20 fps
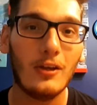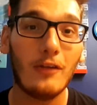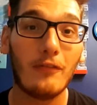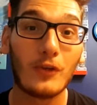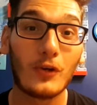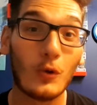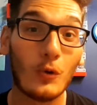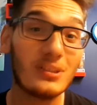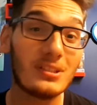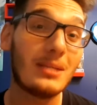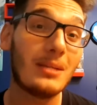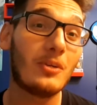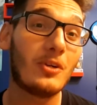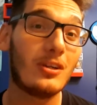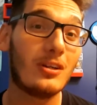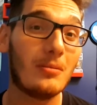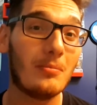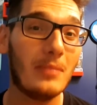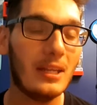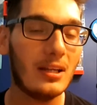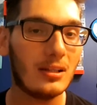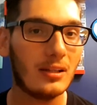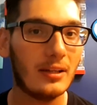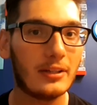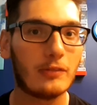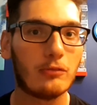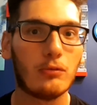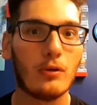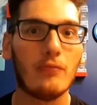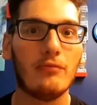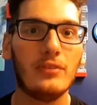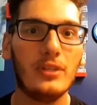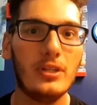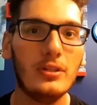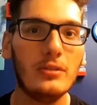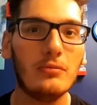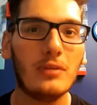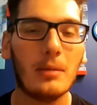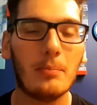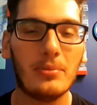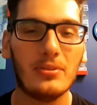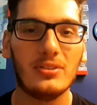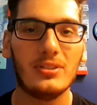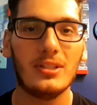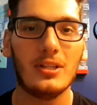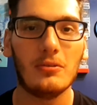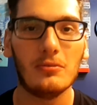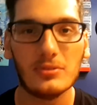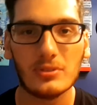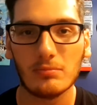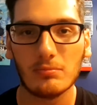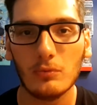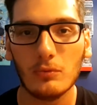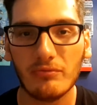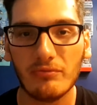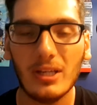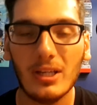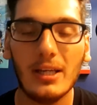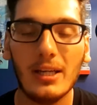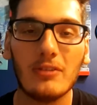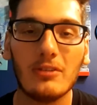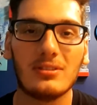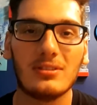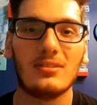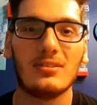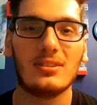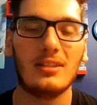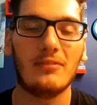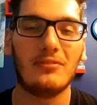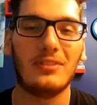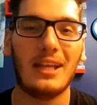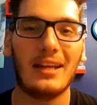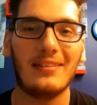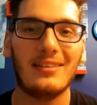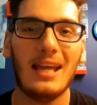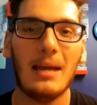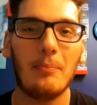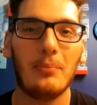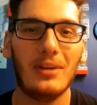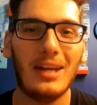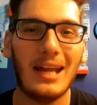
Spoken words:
of course I'm gonna make, like, review episodes, videos and stuff like that.